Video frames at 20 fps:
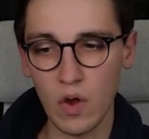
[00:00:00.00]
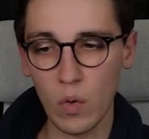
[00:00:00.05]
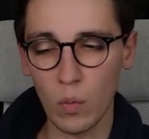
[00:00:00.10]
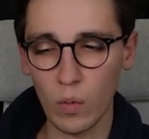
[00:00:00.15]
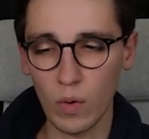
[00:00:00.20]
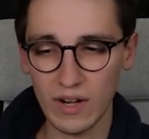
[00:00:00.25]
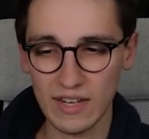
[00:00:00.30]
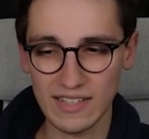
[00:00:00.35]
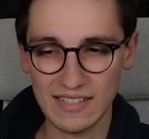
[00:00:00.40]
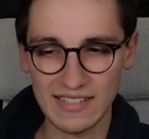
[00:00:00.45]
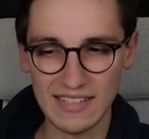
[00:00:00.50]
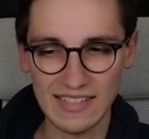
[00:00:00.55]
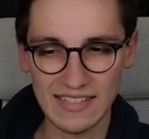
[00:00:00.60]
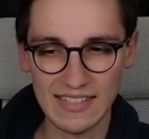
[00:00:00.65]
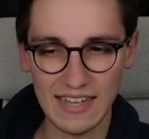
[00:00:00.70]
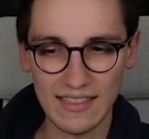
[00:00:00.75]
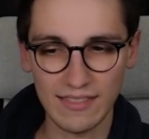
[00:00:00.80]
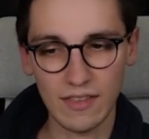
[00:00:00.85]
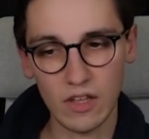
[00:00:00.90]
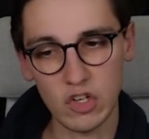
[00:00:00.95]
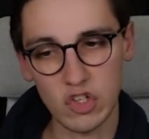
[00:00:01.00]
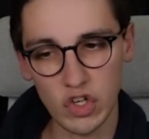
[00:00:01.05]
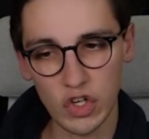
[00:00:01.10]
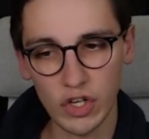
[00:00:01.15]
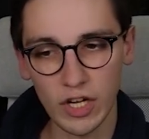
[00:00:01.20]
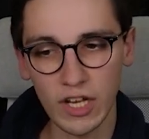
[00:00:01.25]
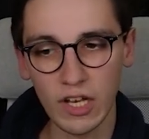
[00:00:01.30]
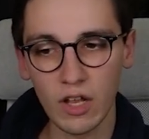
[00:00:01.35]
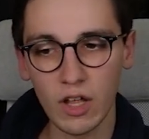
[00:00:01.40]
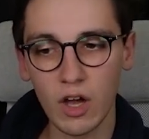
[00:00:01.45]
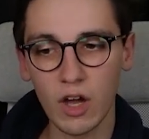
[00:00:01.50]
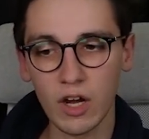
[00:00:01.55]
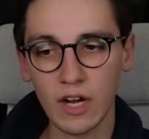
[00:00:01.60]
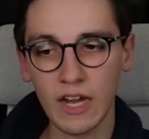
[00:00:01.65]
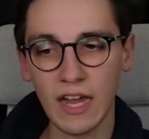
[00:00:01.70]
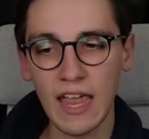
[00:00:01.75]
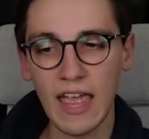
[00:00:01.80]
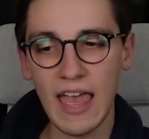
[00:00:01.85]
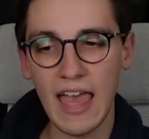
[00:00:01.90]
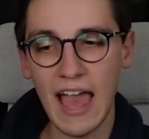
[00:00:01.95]
One is the Santa journey
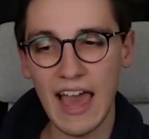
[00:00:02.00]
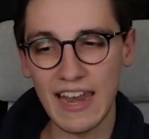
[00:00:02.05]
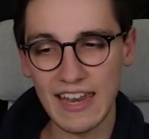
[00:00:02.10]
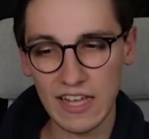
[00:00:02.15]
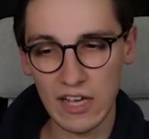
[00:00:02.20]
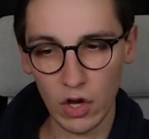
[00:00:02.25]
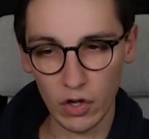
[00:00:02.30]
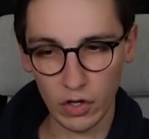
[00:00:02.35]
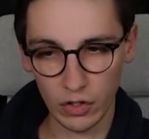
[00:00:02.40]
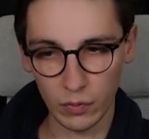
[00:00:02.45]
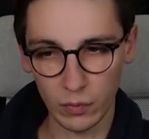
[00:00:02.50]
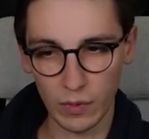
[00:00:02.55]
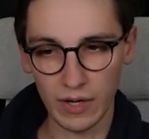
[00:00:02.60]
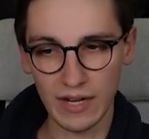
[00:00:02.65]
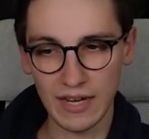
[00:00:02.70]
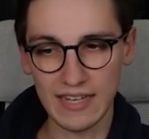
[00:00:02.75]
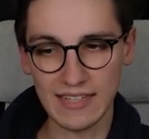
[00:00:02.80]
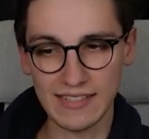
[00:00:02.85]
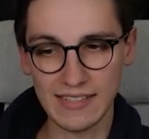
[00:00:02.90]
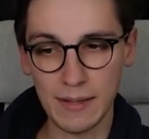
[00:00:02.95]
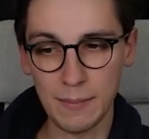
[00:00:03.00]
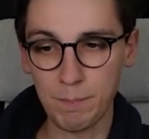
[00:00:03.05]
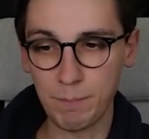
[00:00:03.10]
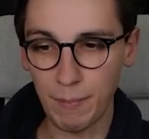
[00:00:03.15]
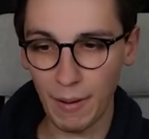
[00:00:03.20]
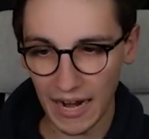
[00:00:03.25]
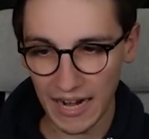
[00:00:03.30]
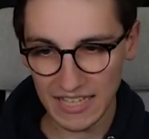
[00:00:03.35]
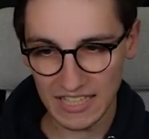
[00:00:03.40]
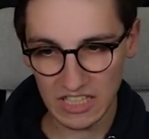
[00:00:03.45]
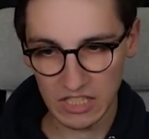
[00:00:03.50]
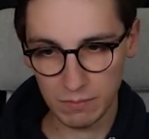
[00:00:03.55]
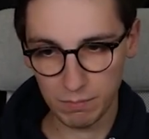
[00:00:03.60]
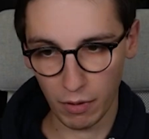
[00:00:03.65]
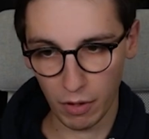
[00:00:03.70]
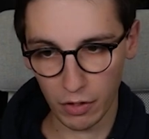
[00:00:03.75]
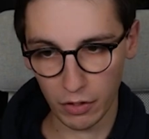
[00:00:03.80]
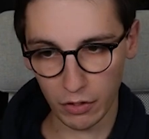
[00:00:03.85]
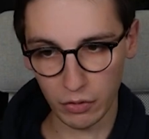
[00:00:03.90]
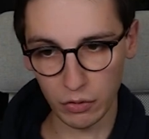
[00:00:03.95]
log, and the other one is the
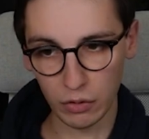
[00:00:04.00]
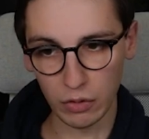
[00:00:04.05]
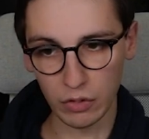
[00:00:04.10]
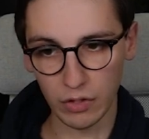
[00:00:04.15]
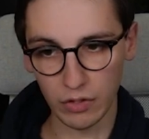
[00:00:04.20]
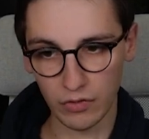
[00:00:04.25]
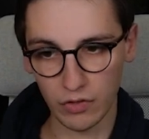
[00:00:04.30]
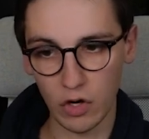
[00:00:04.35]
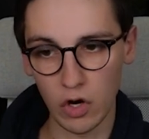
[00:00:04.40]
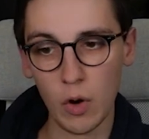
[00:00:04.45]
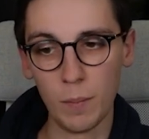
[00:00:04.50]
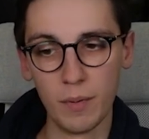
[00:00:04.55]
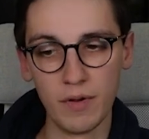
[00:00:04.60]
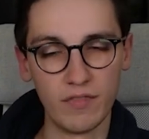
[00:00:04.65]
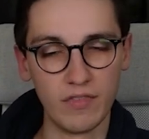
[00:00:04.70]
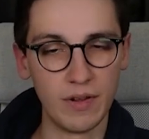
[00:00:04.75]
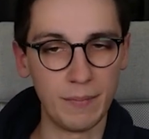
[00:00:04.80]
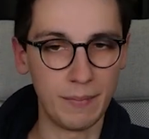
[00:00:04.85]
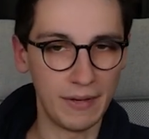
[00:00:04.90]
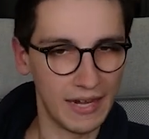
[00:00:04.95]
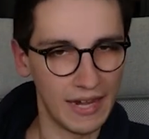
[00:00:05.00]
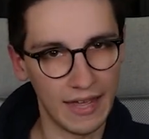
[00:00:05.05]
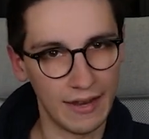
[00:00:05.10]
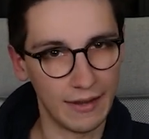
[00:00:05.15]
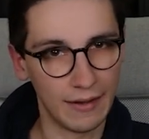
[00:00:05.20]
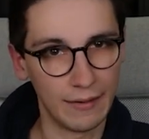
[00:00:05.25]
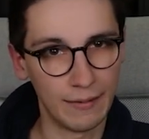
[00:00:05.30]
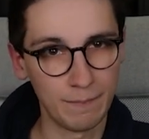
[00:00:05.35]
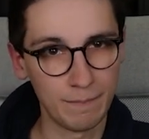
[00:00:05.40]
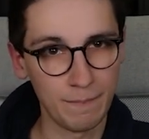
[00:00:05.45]
bytesparkle.openvpn.